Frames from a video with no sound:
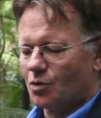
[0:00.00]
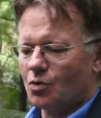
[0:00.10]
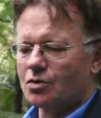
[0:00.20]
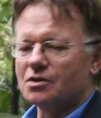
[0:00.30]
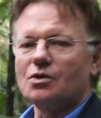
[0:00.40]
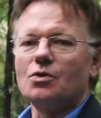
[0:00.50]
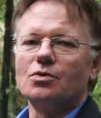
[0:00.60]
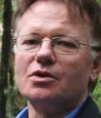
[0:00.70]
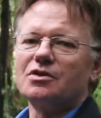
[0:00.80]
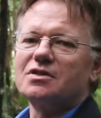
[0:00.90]
corner to
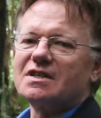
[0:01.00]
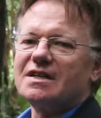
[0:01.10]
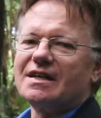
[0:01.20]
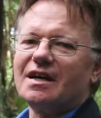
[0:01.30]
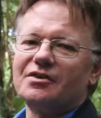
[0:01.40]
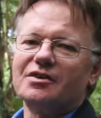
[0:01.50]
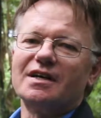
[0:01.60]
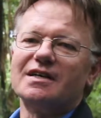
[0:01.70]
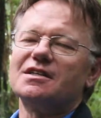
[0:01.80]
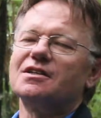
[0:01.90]
corner you're seeing
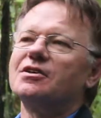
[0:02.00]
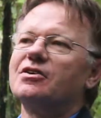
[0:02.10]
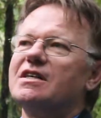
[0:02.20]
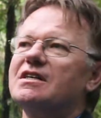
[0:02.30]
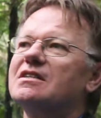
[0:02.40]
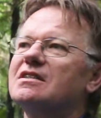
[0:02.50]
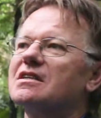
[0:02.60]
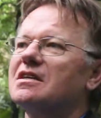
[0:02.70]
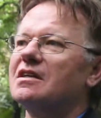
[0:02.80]
180 degrees,